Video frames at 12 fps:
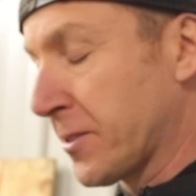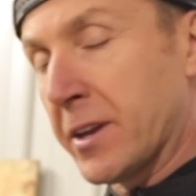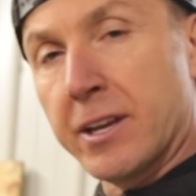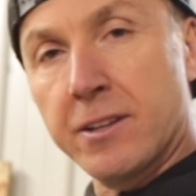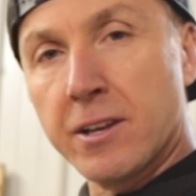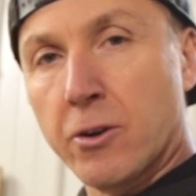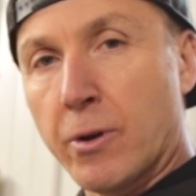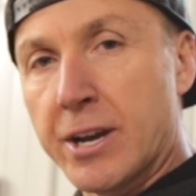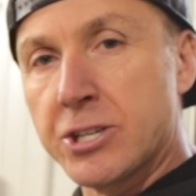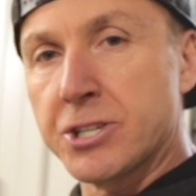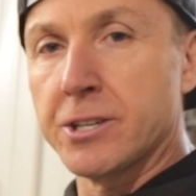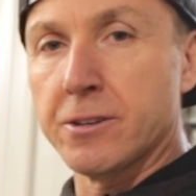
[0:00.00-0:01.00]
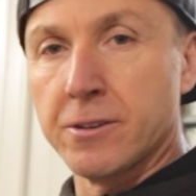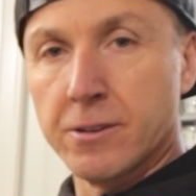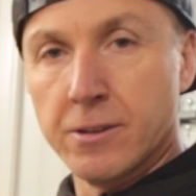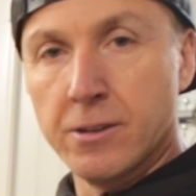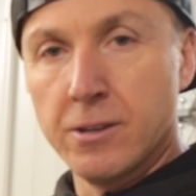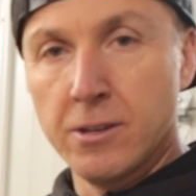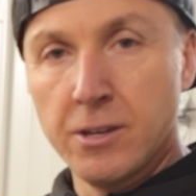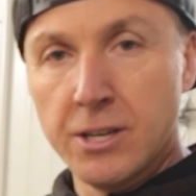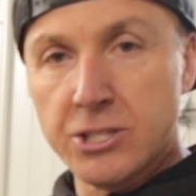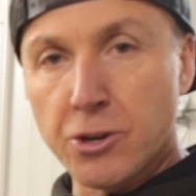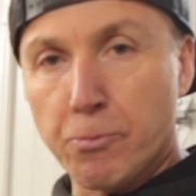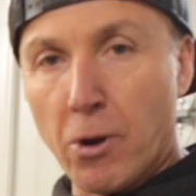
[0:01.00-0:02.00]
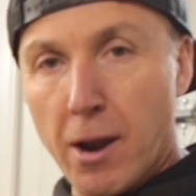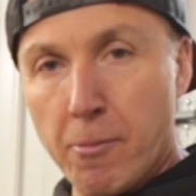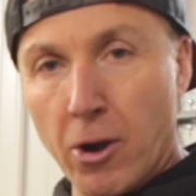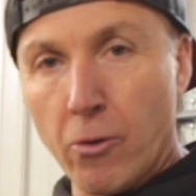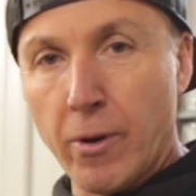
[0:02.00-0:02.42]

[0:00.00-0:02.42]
thing in the equation is your primary